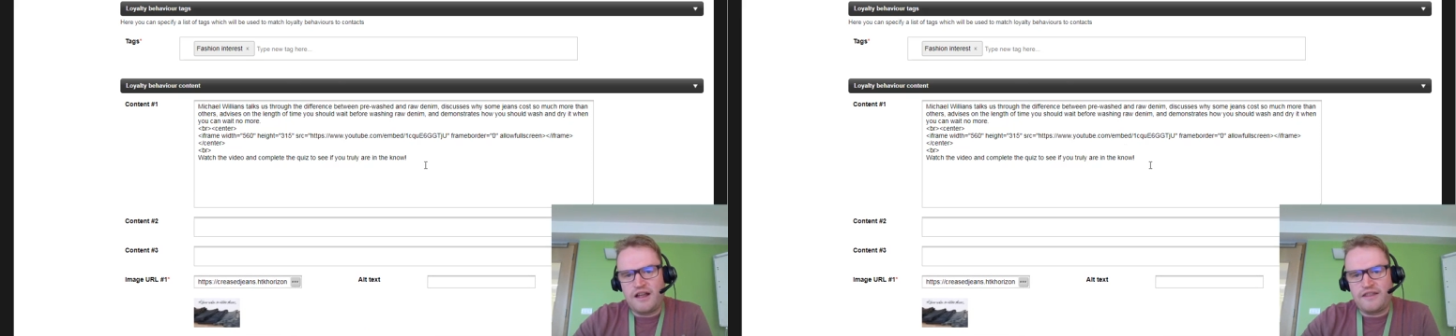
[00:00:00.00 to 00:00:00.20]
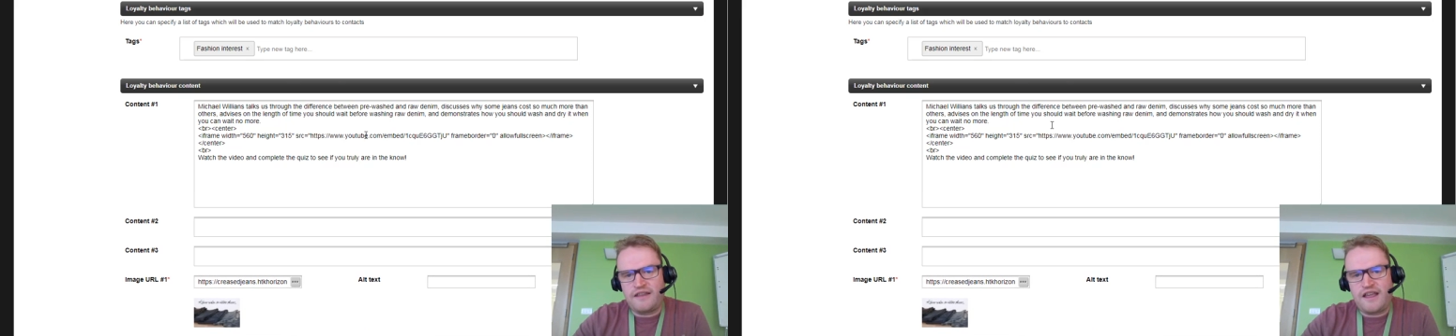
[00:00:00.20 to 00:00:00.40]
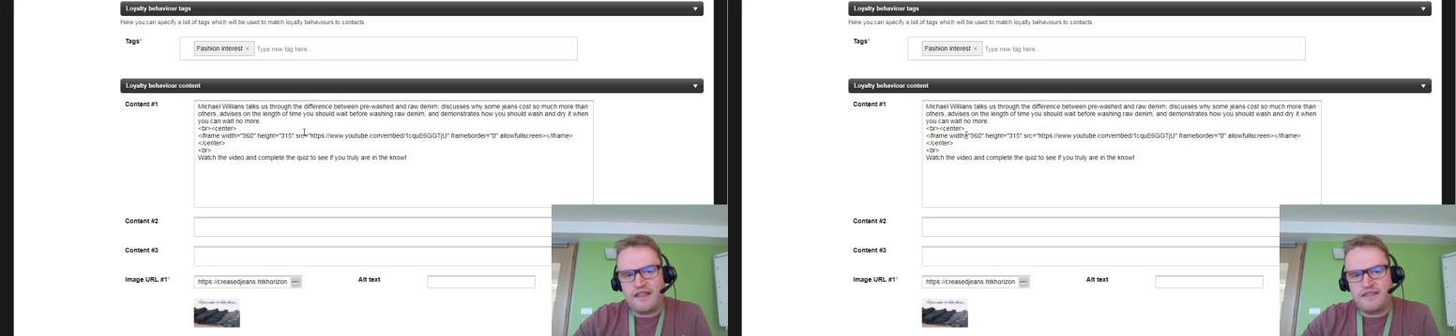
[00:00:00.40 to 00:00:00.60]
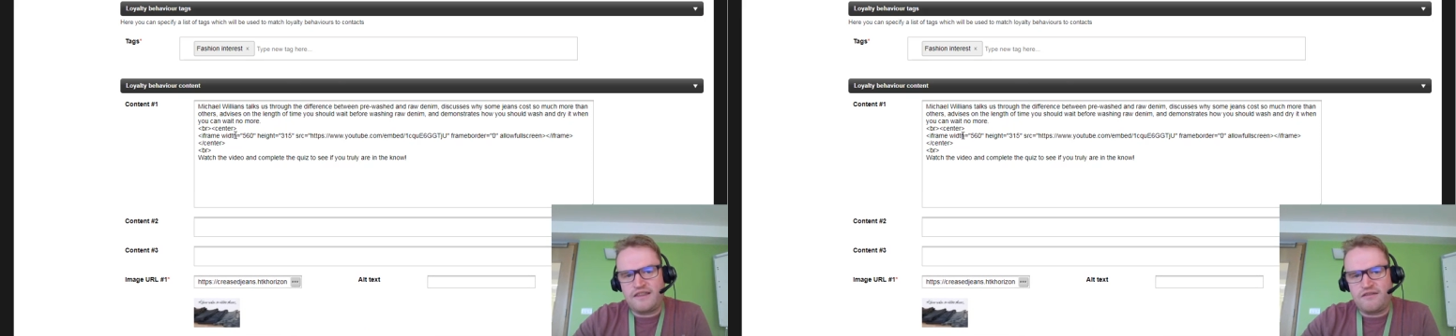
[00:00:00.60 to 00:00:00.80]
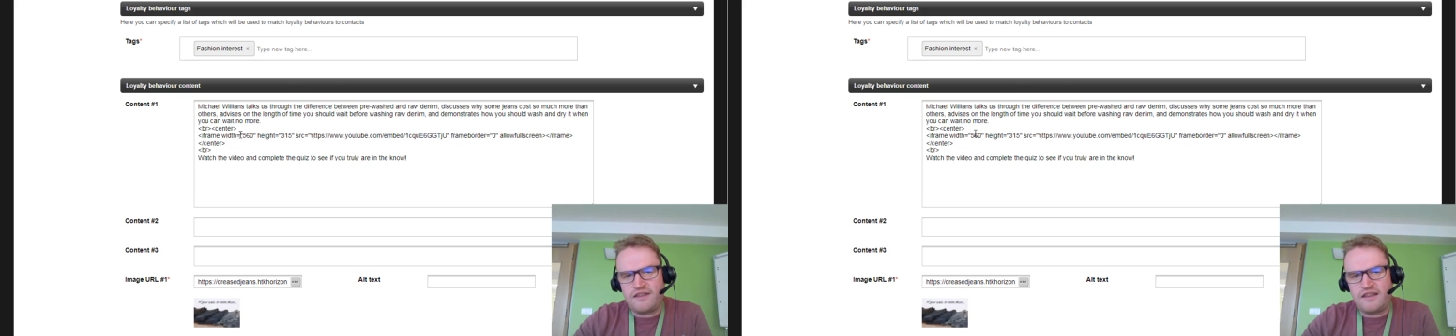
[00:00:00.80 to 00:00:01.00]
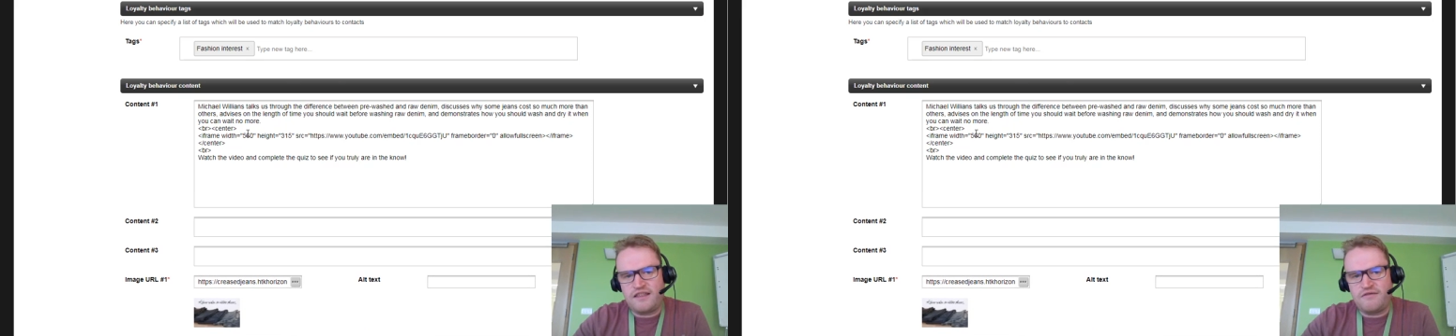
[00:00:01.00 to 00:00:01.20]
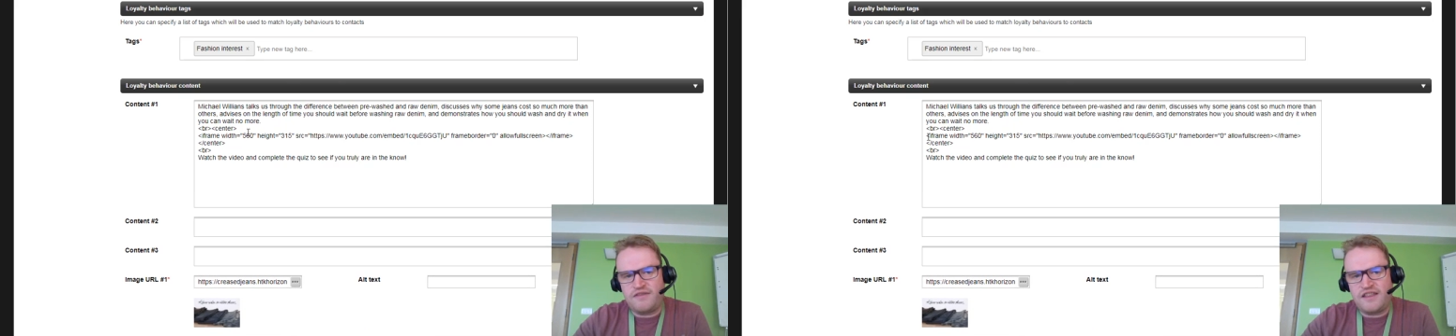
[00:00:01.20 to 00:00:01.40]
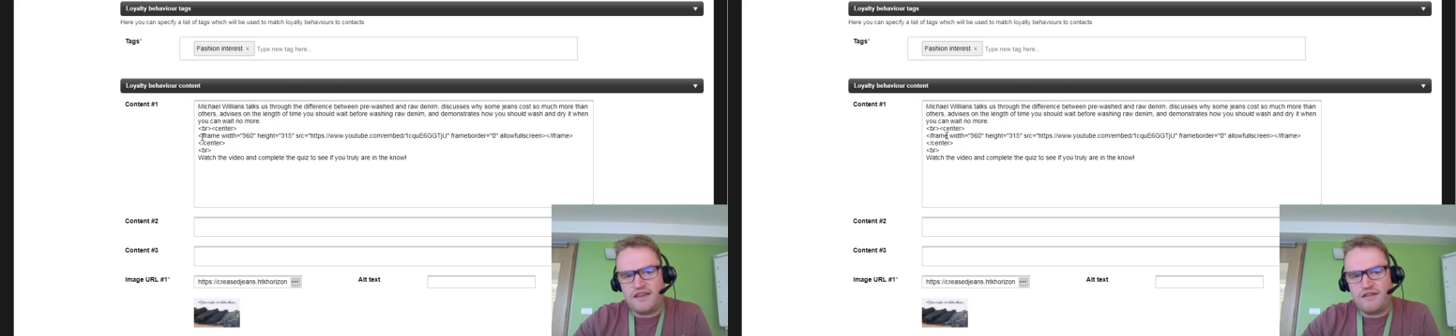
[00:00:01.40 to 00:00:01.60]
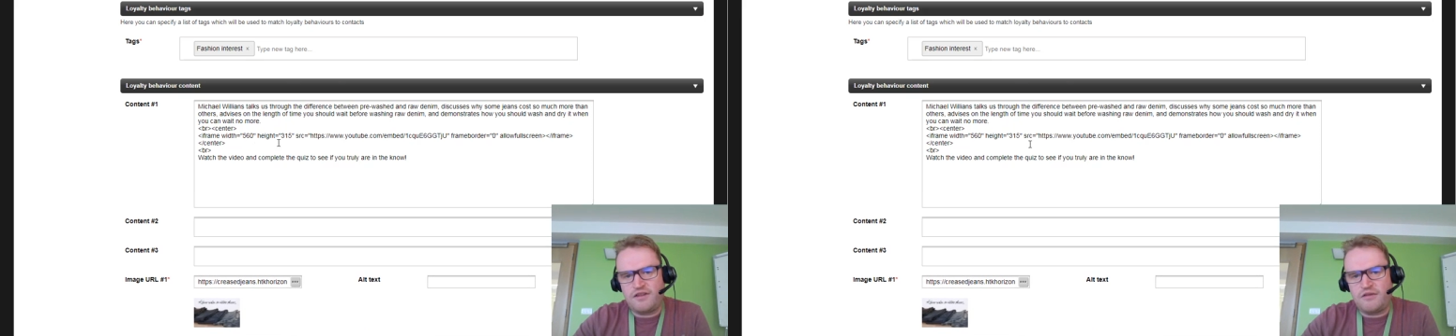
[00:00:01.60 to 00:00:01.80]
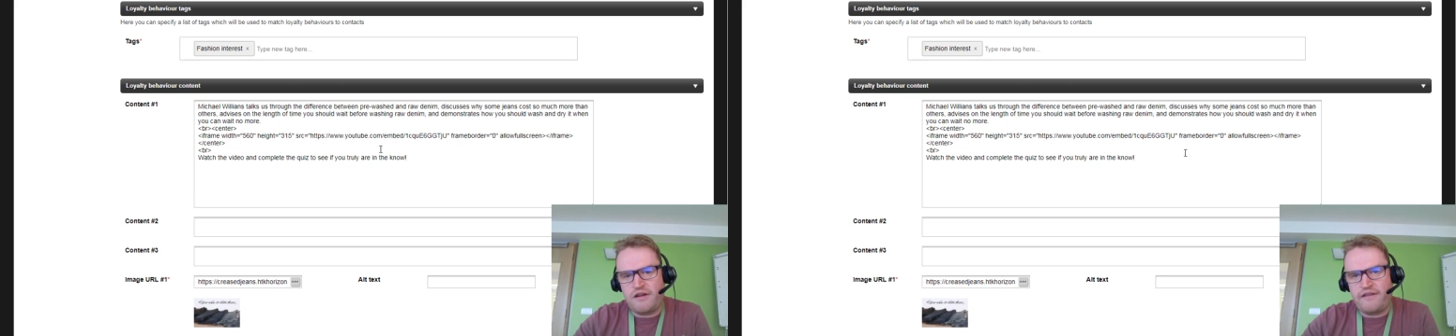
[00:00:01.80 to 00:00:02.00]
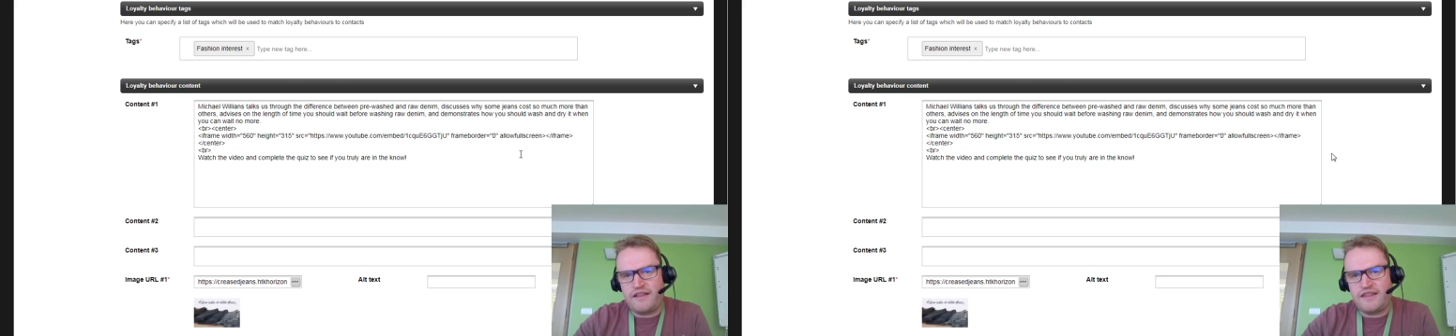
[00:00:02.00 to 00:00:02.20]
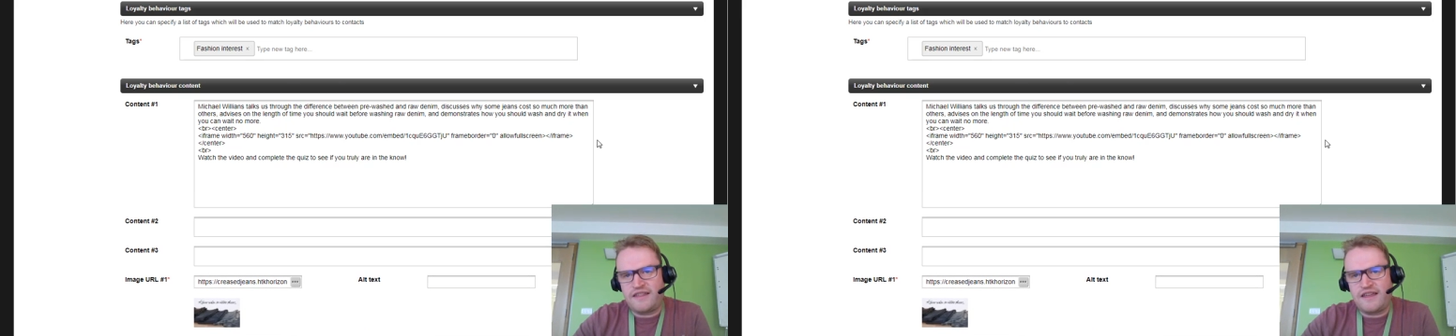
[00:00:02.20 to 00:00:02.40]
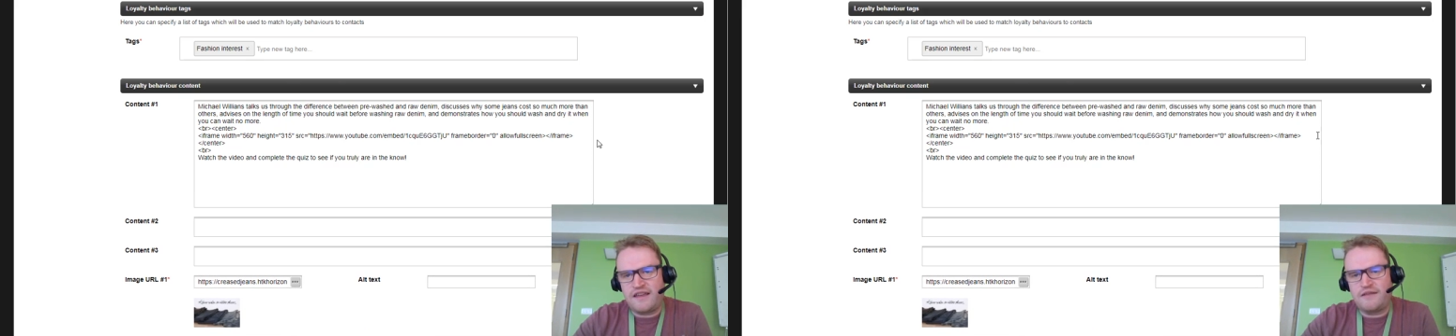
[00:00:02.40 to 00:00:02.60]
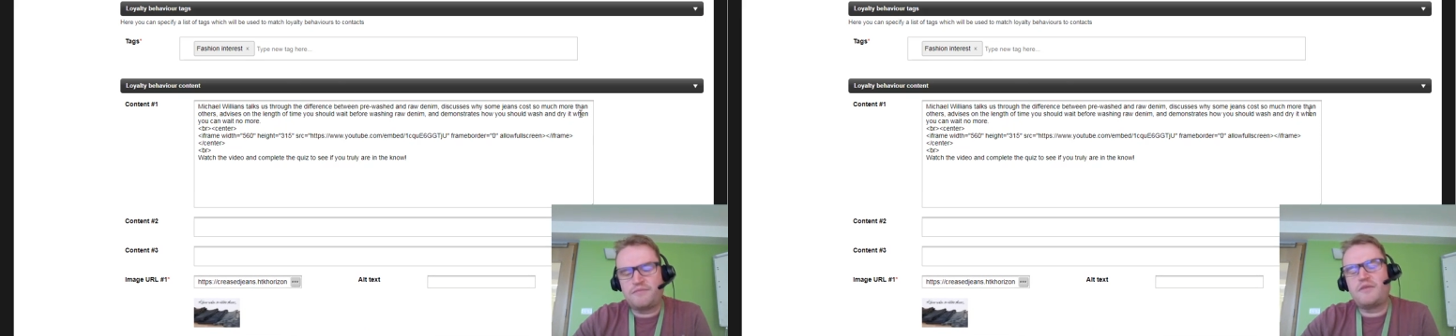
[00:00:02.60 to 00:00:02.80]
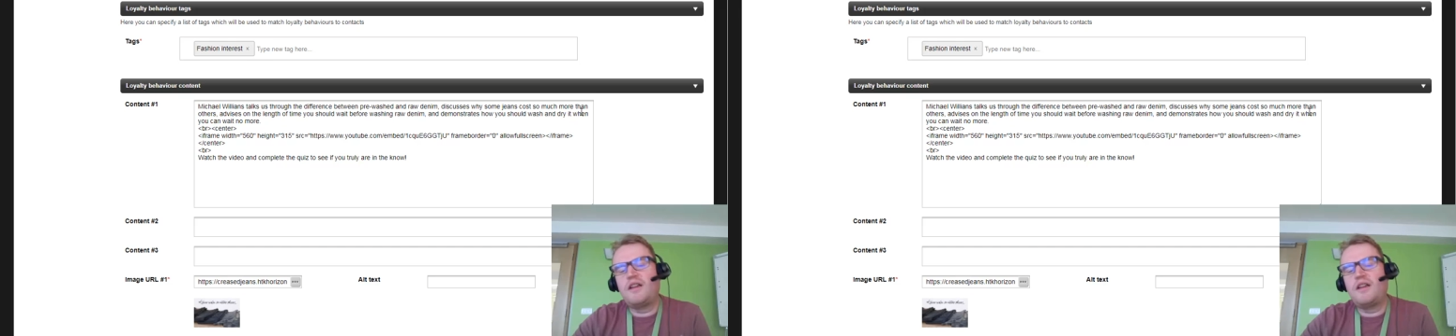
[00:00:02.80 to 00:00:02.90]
and again you'll see the video URL is here,